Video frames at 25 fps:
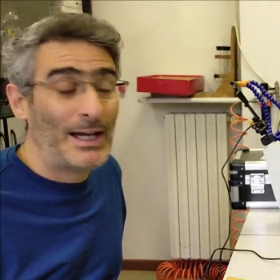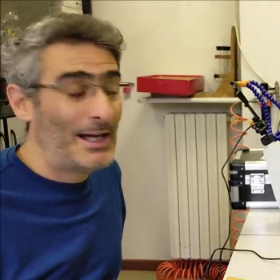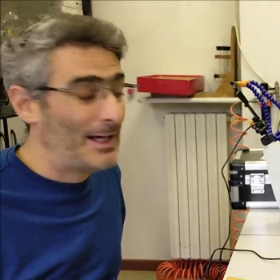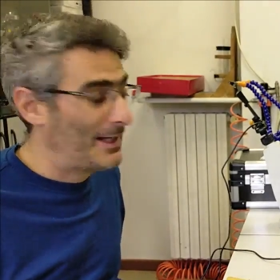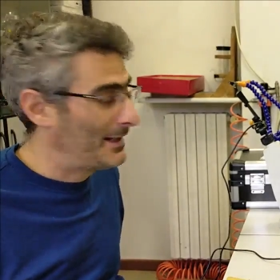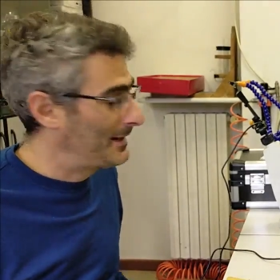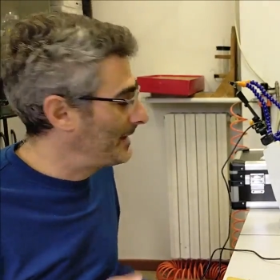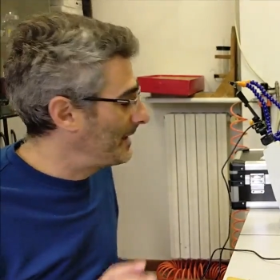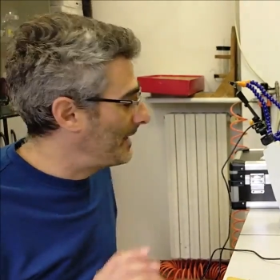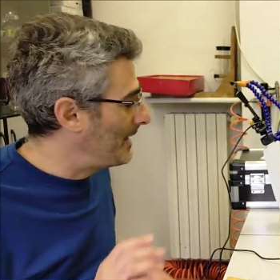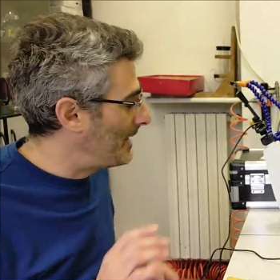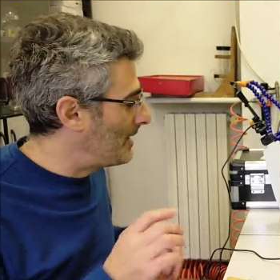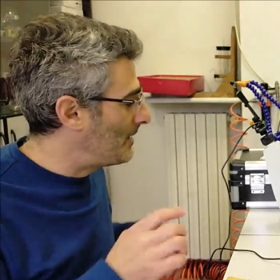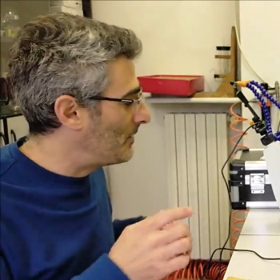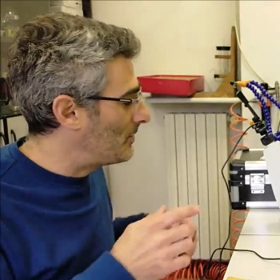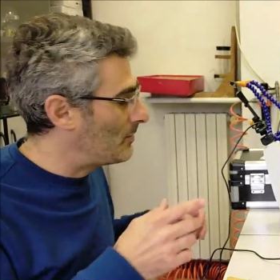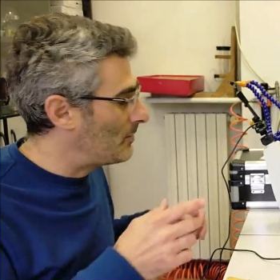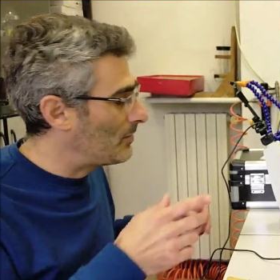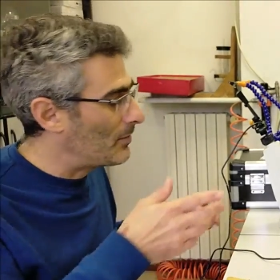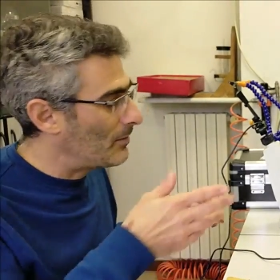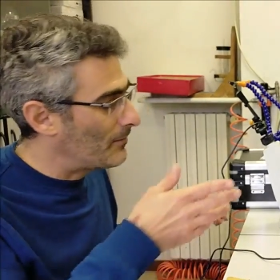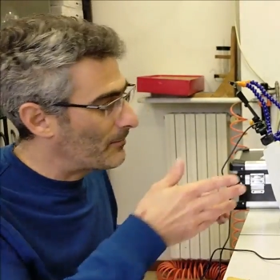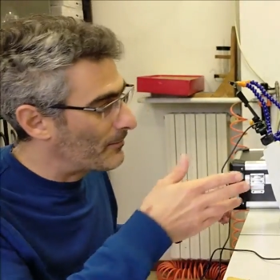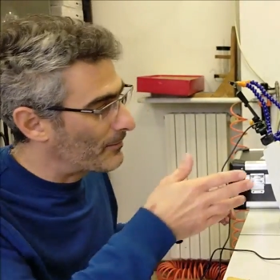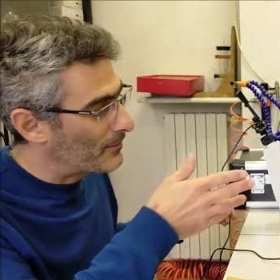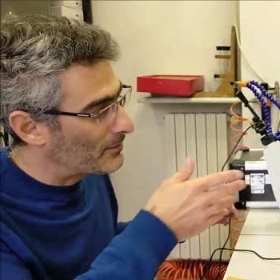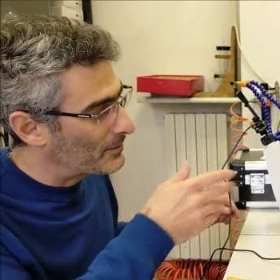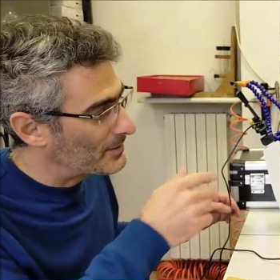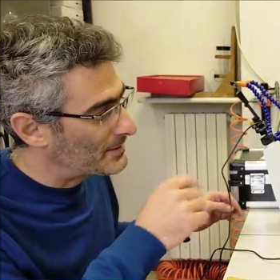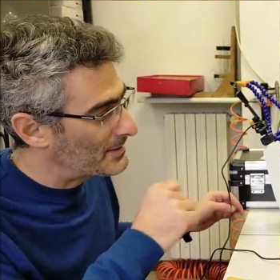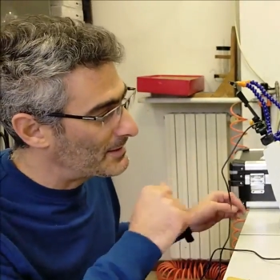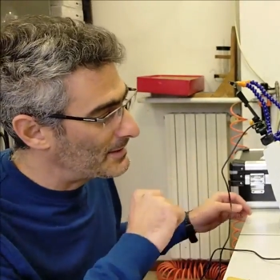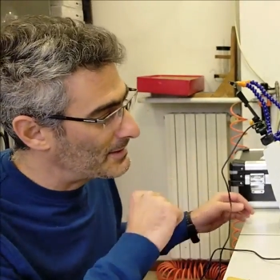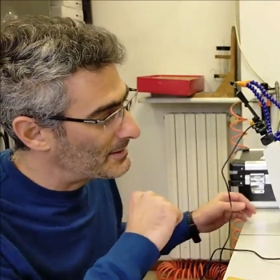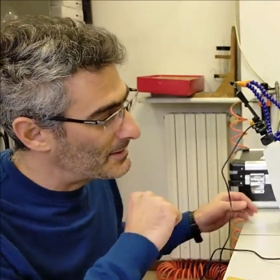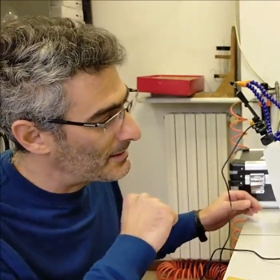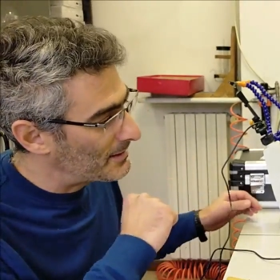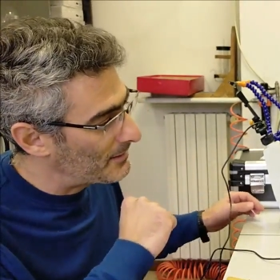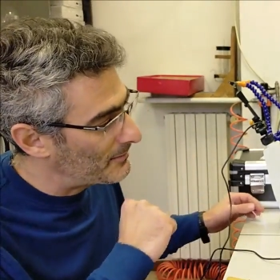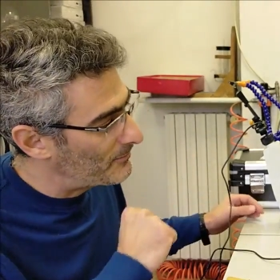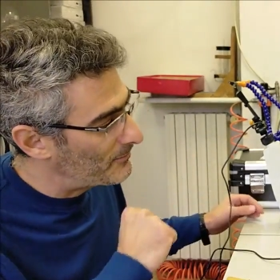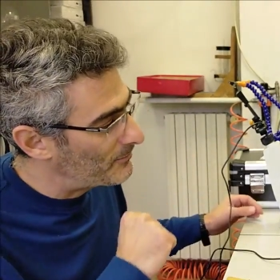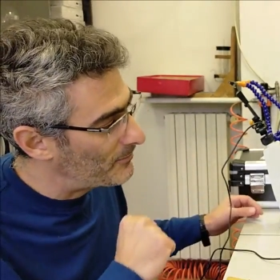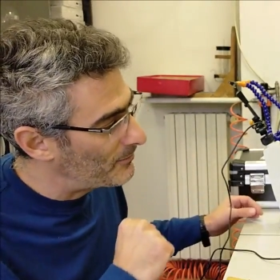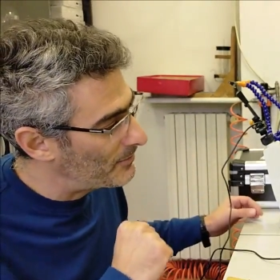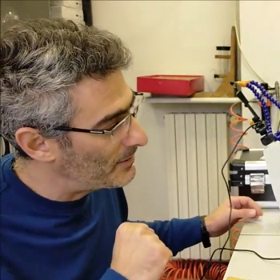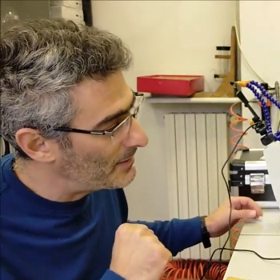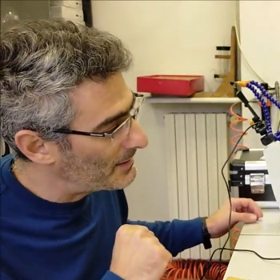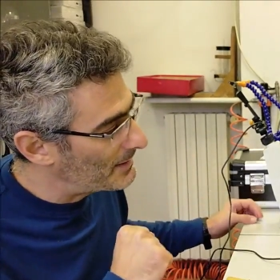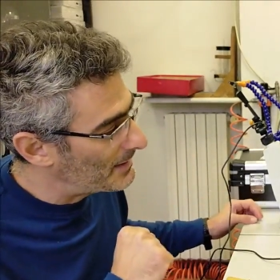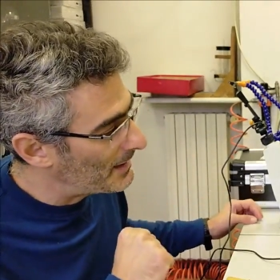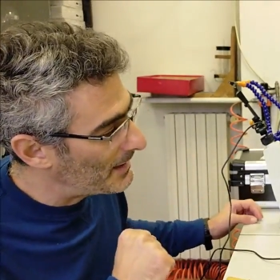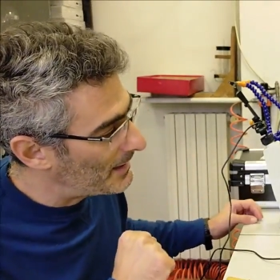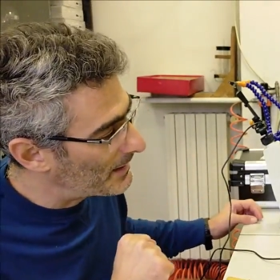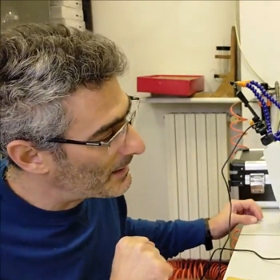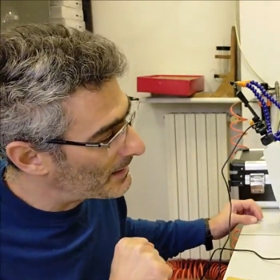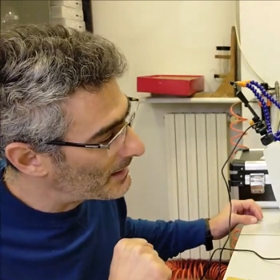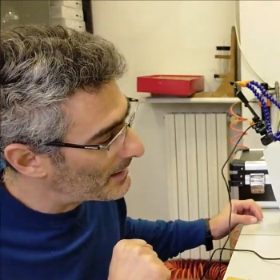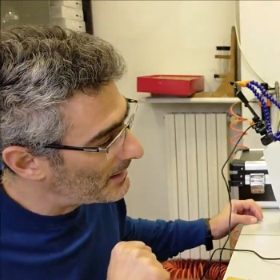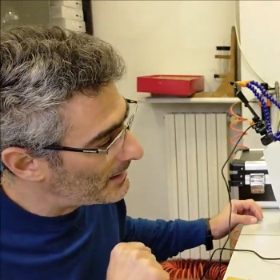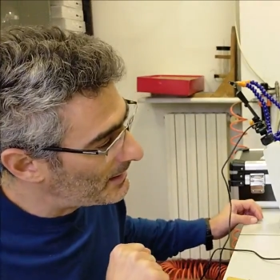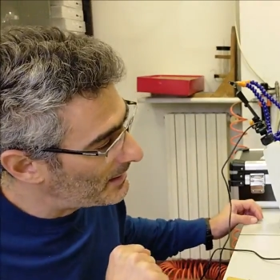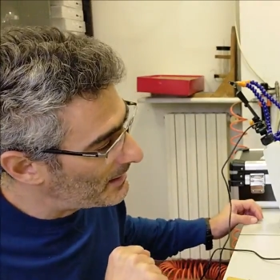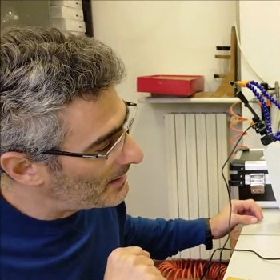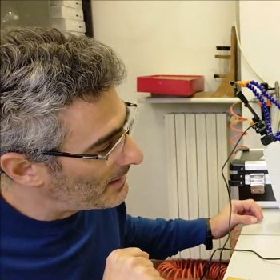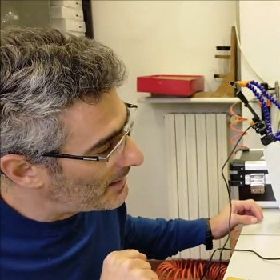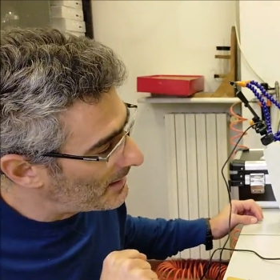and now of course it's fully dark,